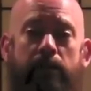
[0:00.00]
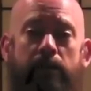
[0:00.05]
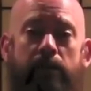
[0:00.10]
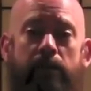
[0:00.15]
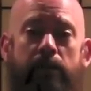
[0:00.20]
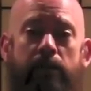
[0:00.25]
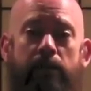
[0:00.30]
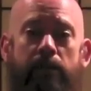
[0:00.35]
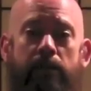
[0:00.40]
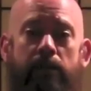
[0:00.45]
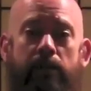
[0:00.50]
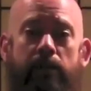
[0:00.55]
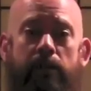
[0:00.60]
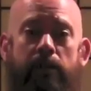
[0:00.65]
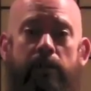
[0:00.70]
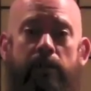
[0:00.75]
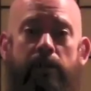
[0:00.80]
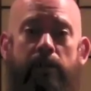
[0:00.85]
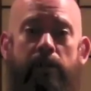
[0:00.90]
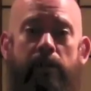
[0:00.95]

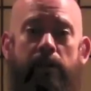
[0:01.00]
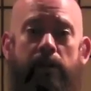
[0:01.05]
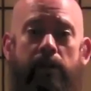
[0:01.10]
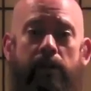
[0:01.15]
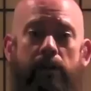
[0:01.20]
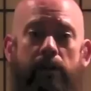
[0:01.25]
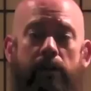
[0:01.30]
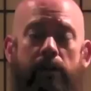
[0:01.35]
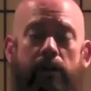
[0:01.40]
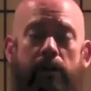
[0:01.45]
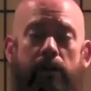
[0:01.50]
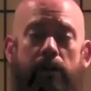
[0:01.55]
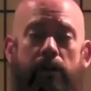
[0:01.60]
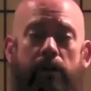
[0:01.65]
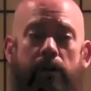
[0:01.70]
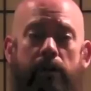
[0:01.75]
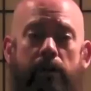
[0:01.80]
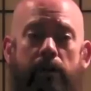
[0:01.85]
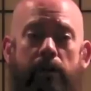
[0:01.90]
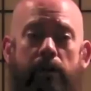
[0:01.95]

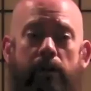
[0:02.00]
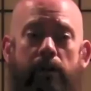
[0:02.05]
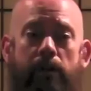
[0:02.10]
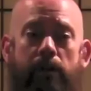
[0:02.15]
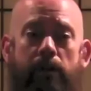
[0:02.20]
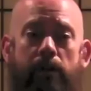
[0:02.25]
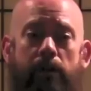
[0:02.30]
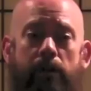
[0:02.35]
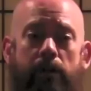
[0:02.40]
[no speech]